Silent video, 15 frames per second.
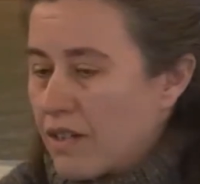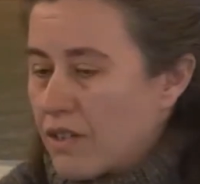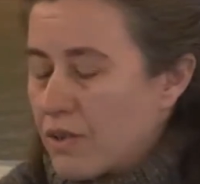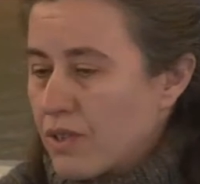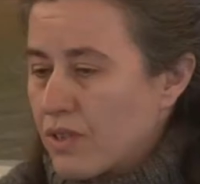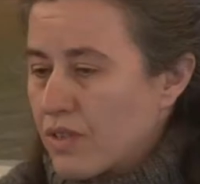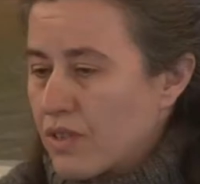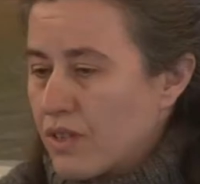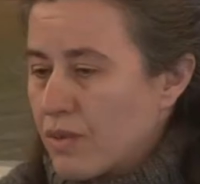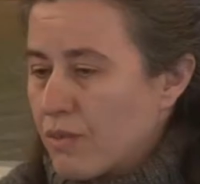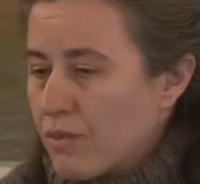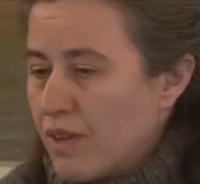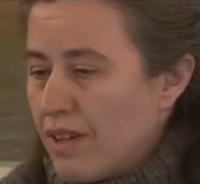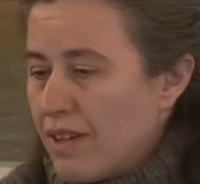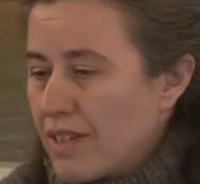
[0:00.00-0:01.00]
doing
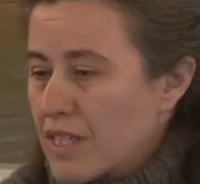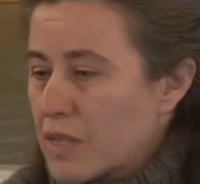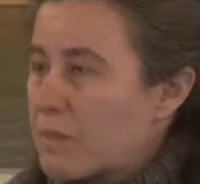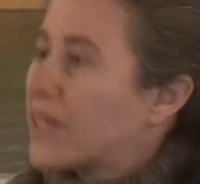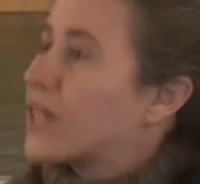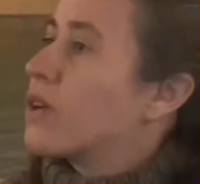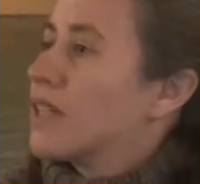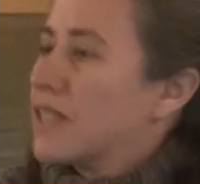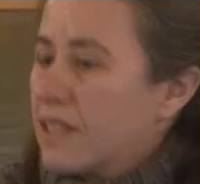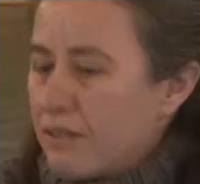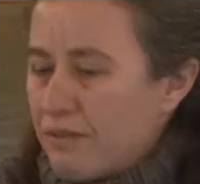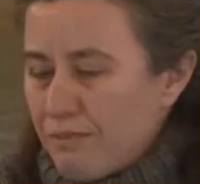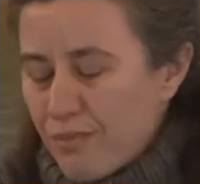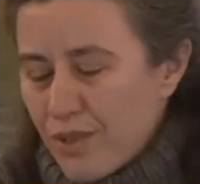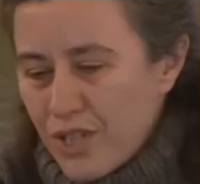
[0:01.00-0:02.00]
some
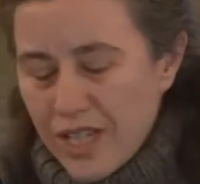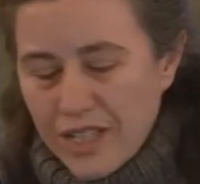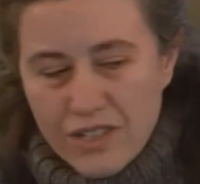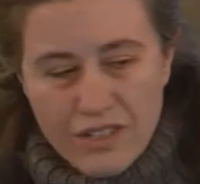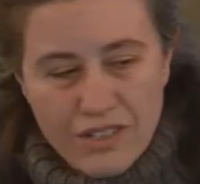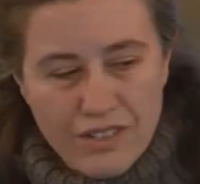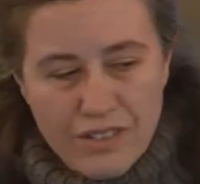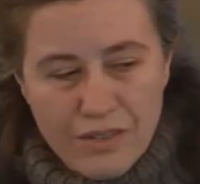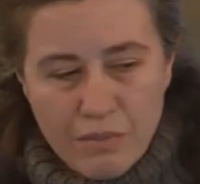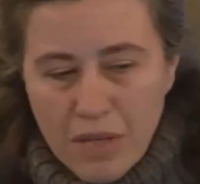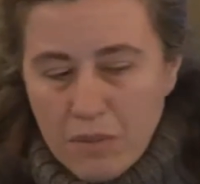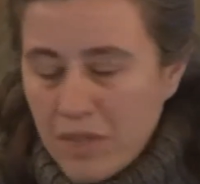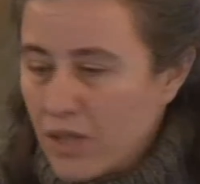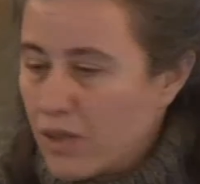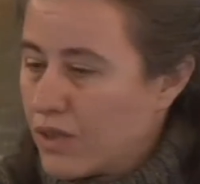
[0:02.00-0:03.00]
speculative projections
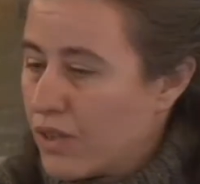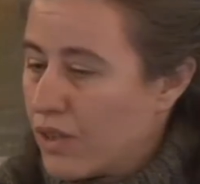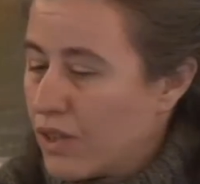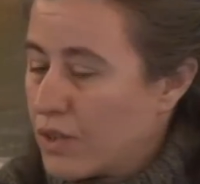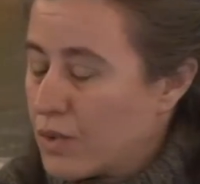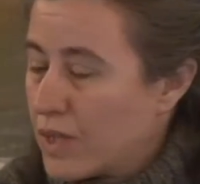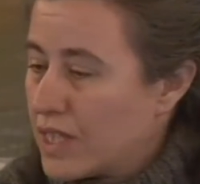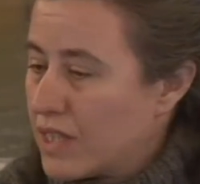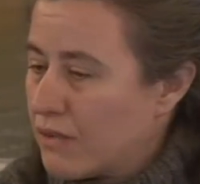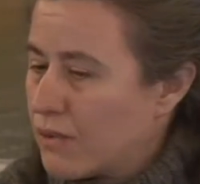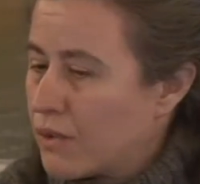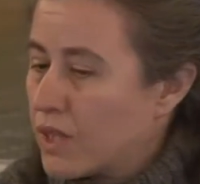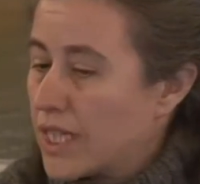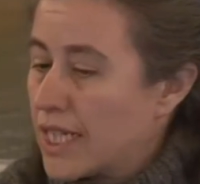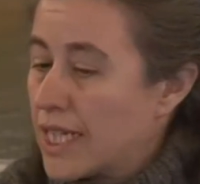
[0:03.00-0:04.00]
maybe on
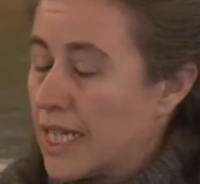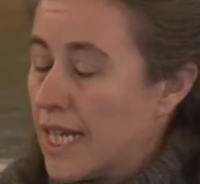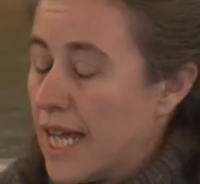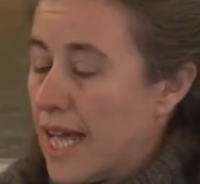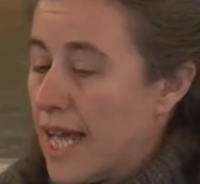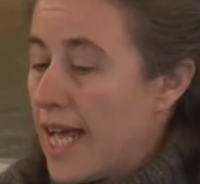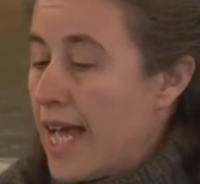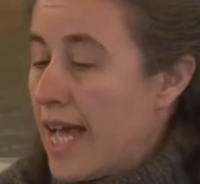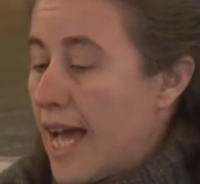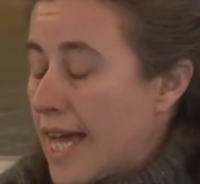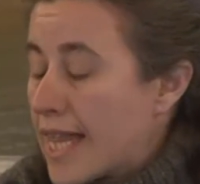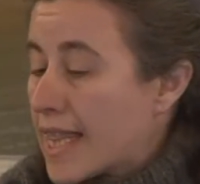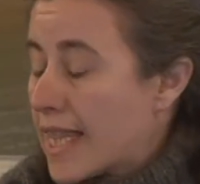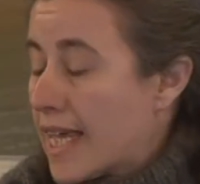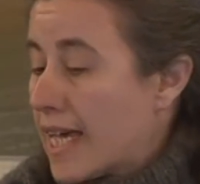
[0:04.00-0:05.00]
2014.
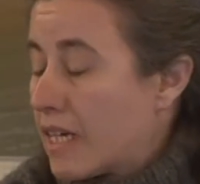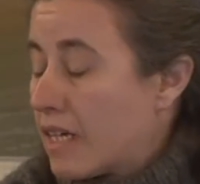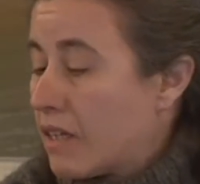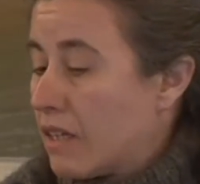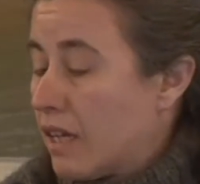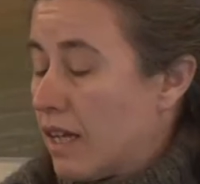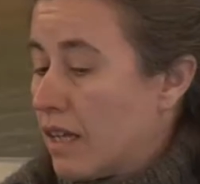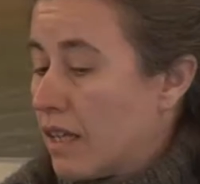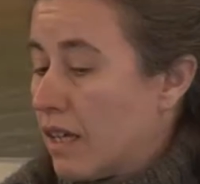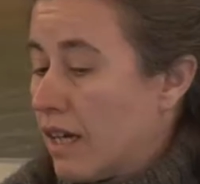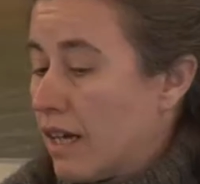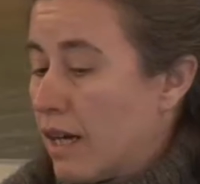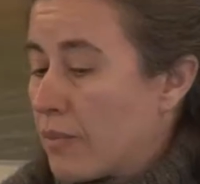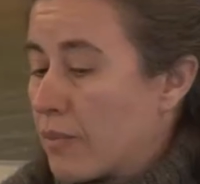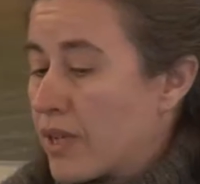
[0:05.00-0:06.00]
And then
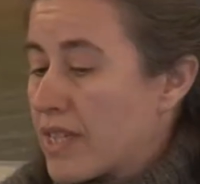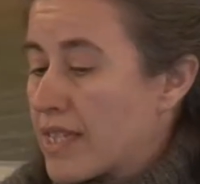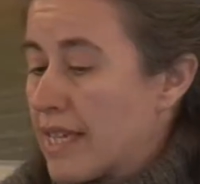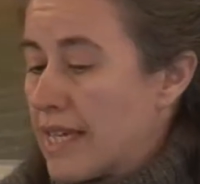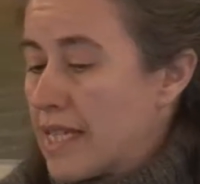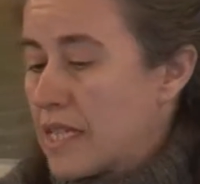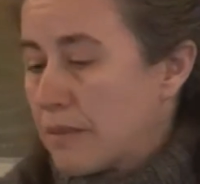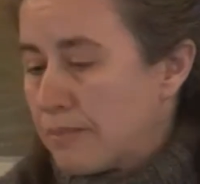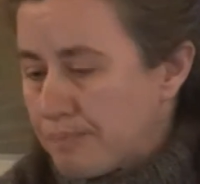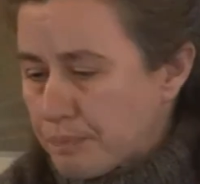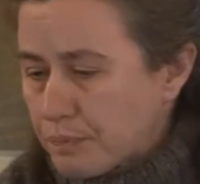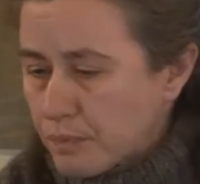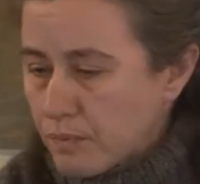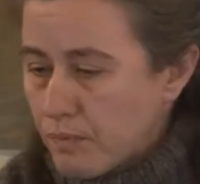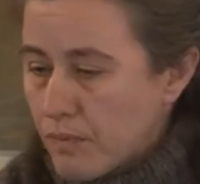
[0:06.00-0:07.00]
I'll present
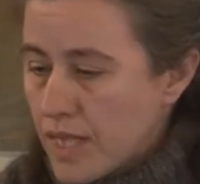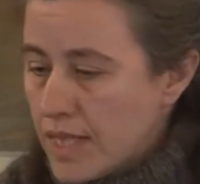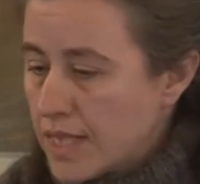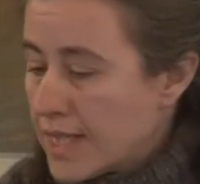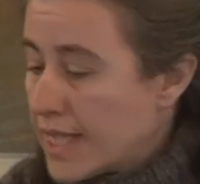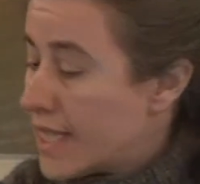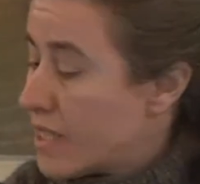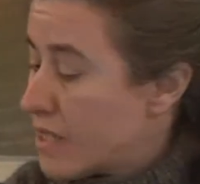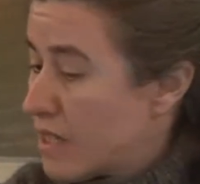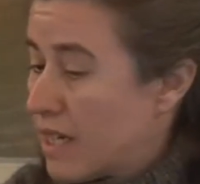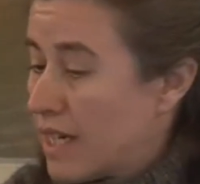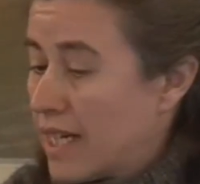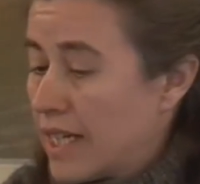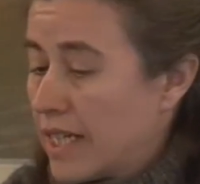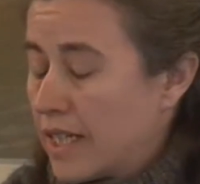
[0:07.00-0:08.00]
the
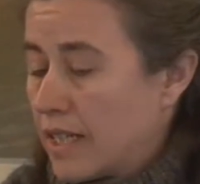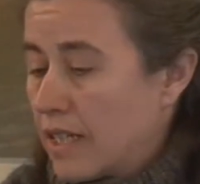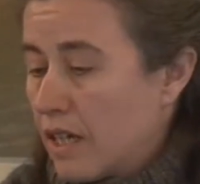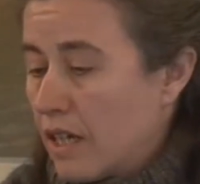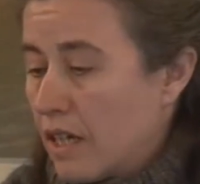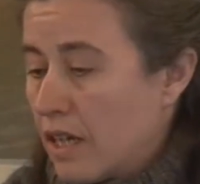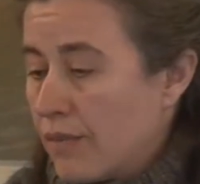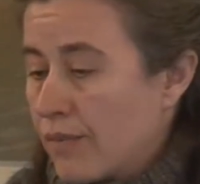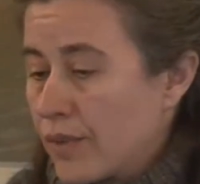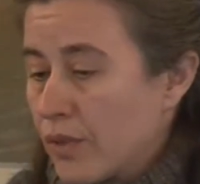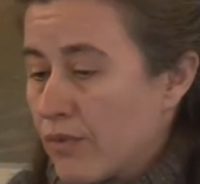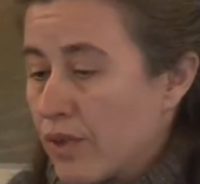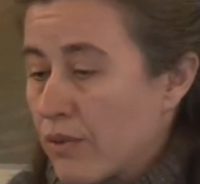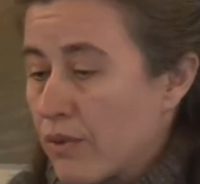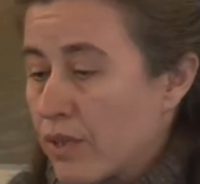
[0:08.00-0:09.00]
design
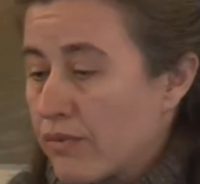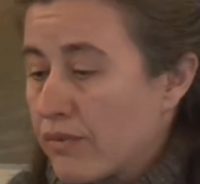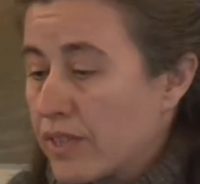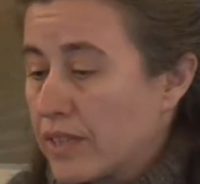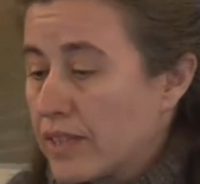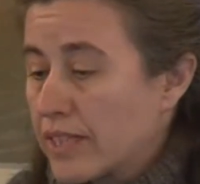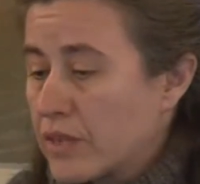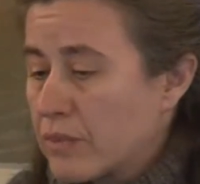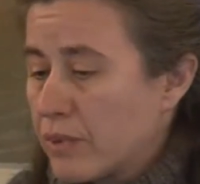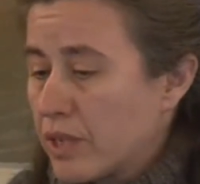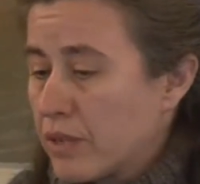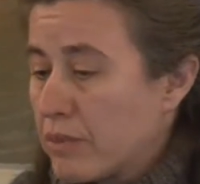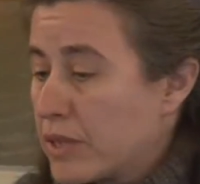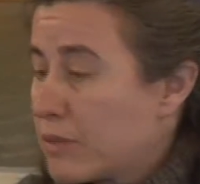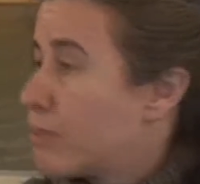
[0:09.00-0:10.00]
of our field
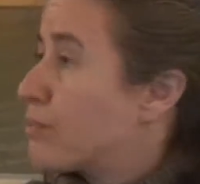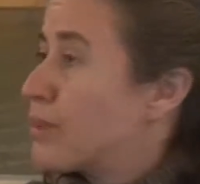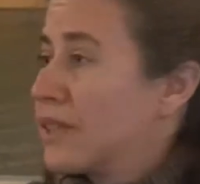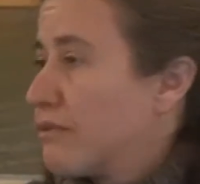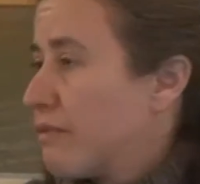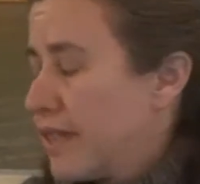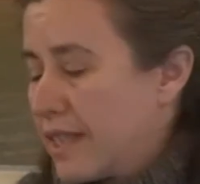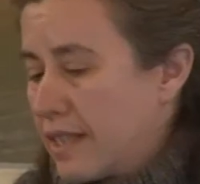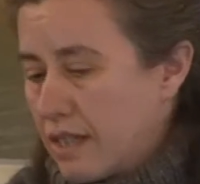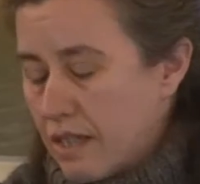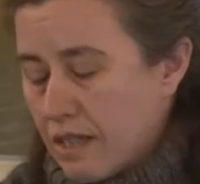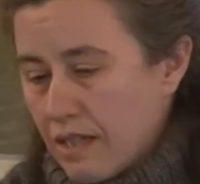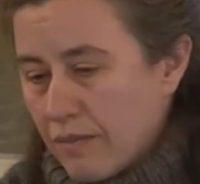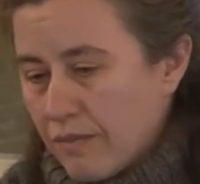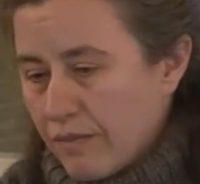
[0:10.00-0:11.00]
experiment briefly.
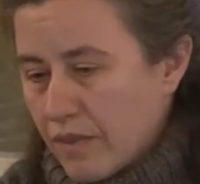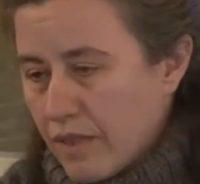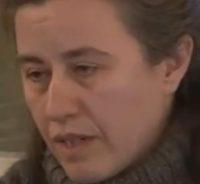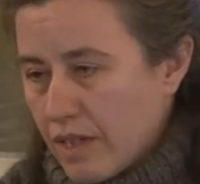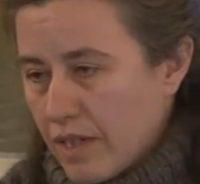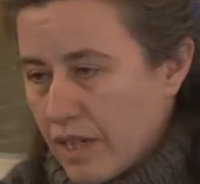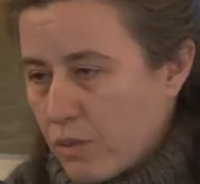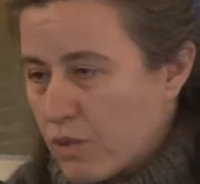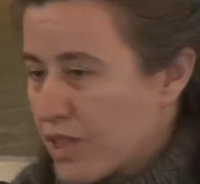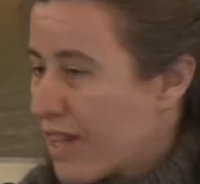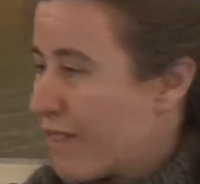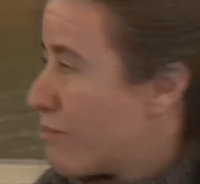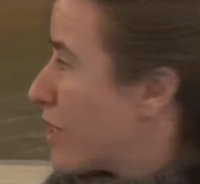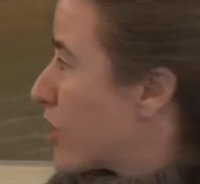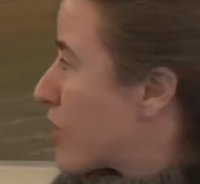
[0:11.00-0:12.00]
I won't
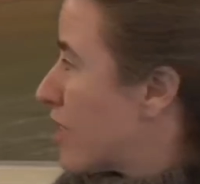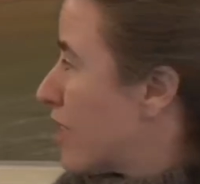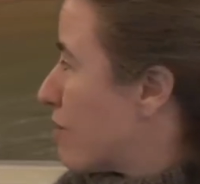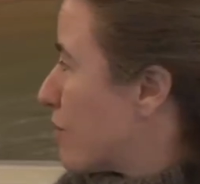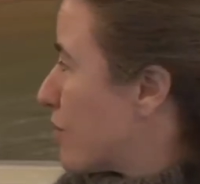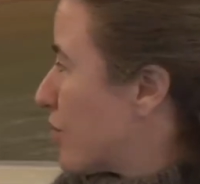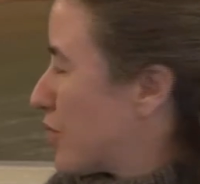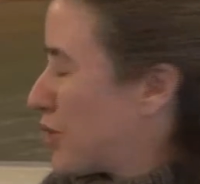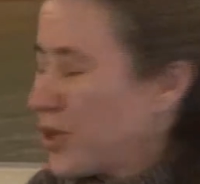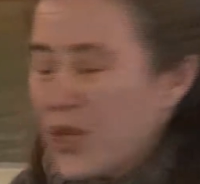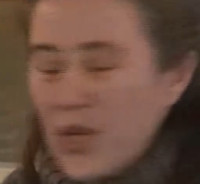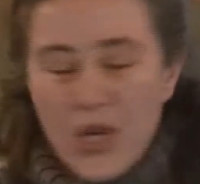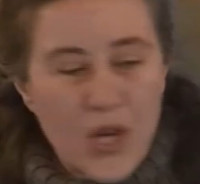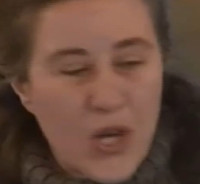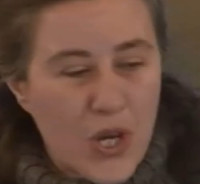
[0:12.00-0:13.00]
have much time to
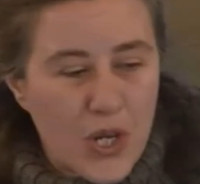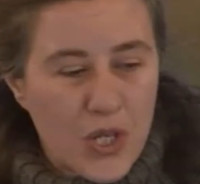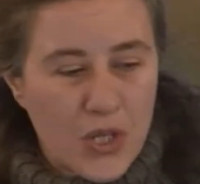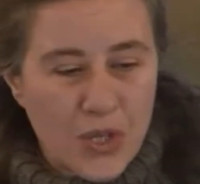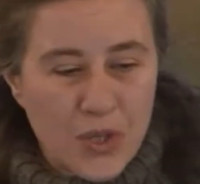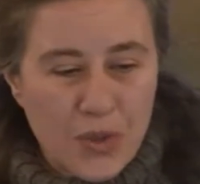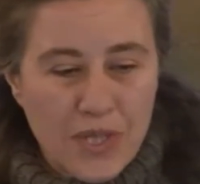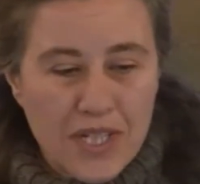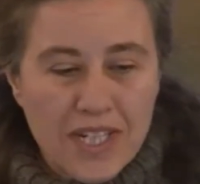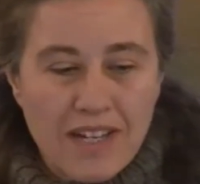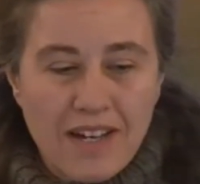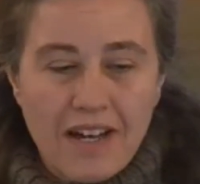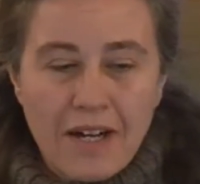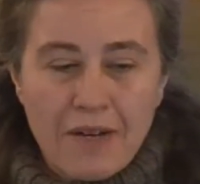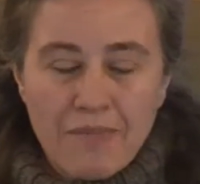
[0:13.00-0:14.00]
do it
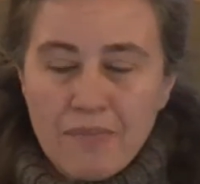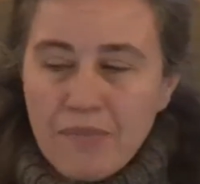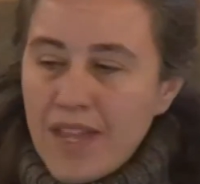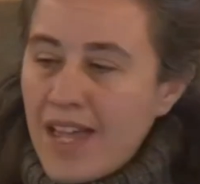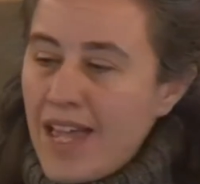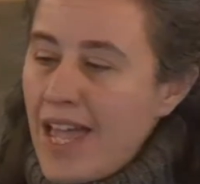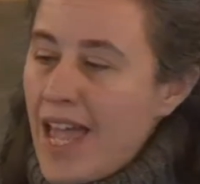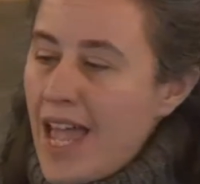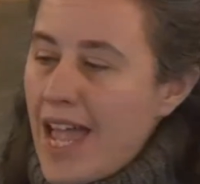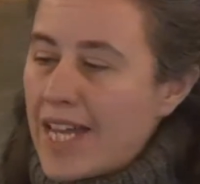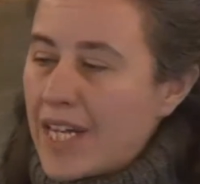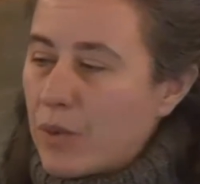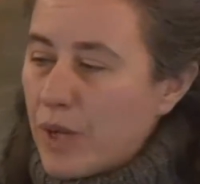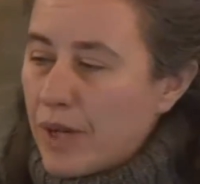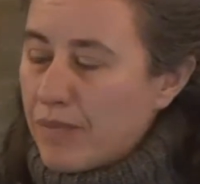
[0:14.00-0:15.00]

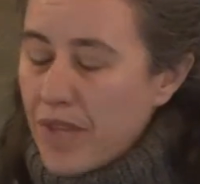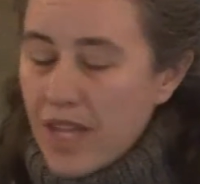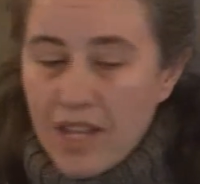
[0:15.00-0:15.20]
anyway.